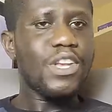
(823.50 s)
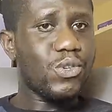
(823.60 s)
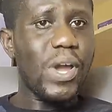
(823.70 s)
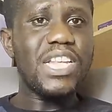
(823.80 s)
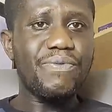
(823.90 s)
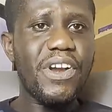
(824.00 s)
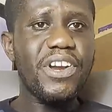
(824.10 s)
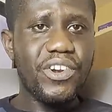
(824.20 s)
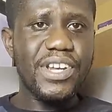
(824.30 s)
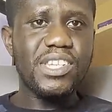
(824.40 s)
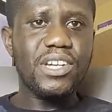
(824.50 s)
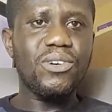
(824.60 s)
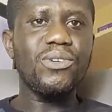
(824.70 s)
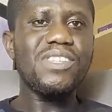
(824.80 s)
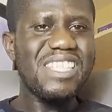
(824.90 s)
So it's very
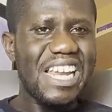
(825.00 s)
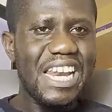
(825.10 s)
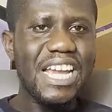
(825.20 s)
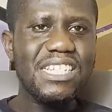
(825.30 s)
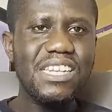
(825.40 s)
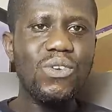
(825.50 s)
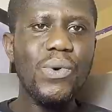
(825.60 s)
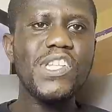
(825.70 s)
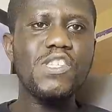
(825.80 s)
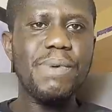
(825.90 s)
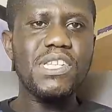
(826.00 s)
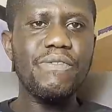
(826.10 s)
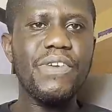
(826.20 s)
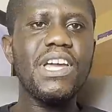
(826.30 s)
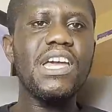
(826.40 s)
critical. Selecting which
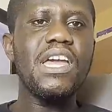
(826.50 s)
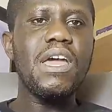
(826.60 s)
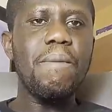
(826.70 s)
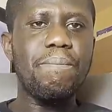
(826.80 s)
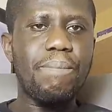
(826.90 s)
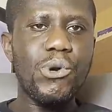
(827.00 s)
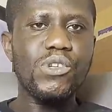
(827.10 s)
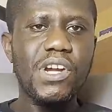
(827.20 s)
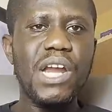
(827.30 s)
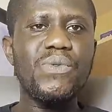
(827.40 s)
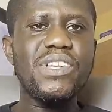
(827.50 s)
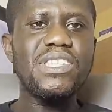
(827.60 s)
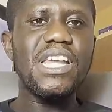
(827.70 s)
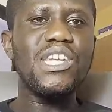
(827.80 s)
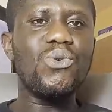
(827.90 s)
specific postgraduate
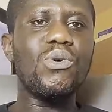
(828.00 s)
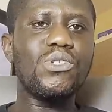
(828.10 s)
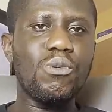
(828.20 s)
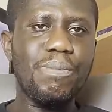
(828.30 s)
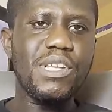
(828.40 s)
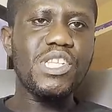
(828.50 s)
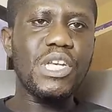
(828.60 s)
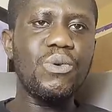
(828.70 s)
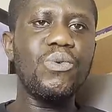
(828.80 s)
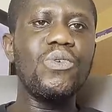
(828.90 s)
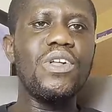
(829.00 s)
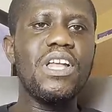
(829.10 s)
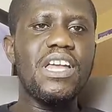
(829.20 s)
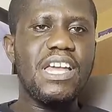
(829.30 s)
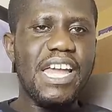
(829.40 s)
study you want to pursue
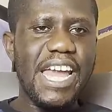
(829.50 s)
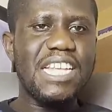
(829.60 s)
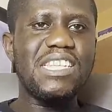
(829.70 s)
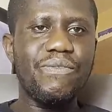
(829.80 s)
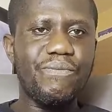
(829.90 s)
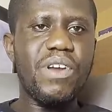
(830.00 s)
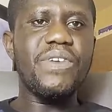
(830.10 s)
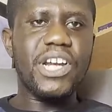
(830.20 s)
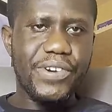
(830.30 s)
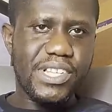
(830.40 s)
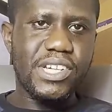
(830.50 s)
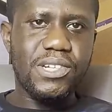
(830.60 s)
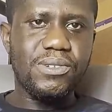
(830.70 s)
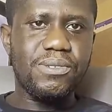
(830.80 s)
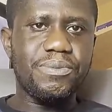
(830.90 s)
is very
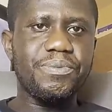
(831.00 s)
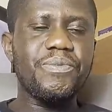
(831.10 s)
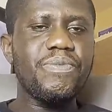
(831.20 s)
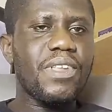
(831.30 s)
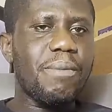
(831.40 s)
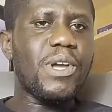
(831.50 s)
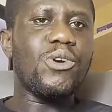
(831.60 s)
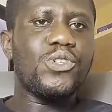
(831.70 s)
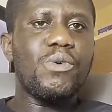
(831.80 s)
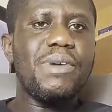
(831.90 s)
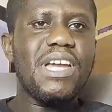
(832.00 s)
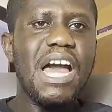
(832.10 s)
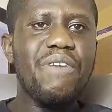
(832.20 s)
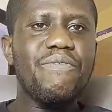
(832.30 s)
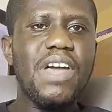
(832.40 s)
critical because you may
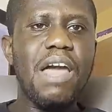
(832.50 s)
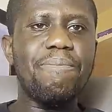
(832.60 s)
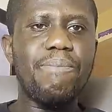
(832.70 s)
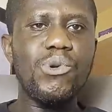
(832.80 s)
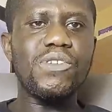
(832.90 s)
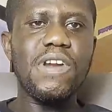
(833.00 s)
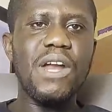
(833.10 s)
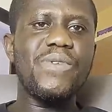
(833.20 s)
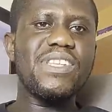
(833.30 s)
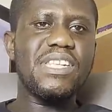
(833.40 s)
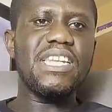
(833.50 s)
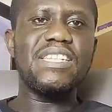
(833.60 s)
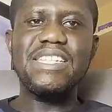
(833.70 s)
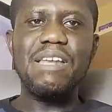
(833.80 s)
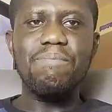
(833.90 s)
have a postgraduate study,
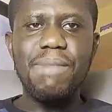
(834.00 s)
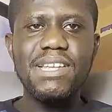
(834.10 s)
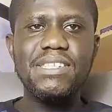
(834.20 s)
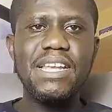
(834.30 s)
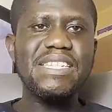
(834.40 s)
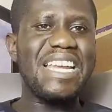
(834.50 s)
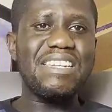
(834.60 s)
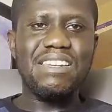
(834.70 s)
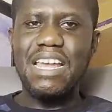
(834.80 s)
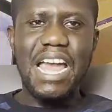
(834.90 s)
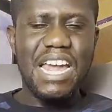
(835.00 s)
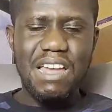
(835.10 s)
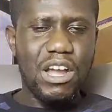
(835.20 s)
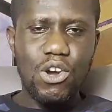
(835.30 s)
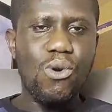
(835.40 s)
say master's in
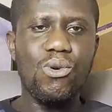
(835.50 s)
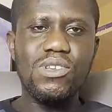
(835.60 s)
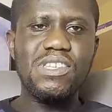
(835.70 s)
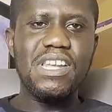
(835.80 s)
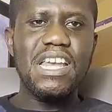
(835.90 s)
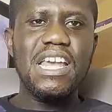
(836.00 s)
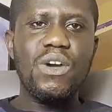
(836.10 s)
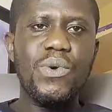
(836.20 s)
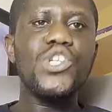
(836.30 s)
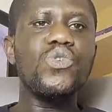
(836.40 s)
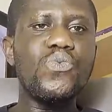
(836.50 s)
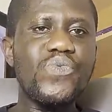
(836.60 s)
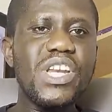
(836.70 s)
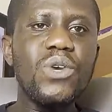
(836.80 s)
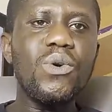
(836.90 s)
a, a, course which you
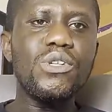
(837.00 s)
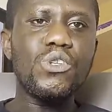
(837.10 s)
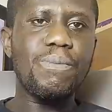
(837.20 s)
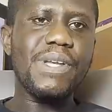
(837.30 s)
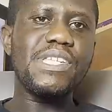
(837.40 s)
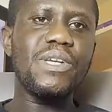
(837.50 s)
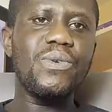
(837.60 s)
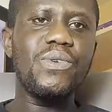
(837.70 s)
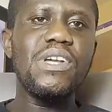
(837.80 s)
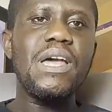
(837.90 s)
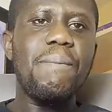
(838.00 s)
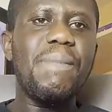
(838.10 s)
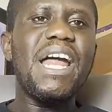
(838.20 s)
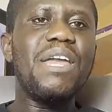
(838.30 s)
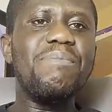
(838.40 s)
really want to pursue,
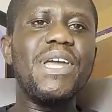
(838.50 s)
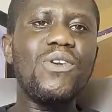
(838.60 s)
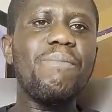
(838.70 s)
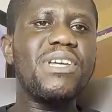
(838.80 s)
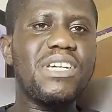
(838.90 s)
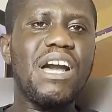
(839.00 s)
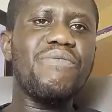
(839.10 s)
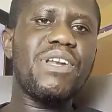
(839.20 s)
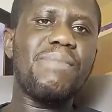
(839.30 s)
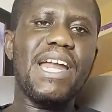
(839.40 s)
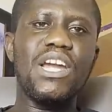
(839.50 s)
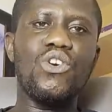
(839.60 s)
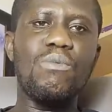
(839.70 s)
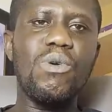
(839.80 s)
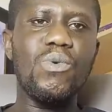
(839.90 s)
but it may not be covered by the
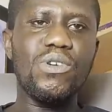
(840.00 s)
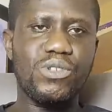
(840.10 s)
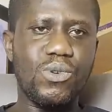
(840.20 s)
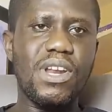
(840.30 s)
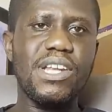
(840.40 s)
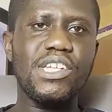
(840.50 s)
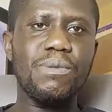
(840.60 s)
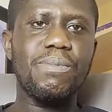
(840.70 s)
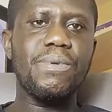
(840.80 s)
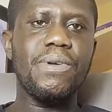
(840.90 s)
Commonwealth scholarship.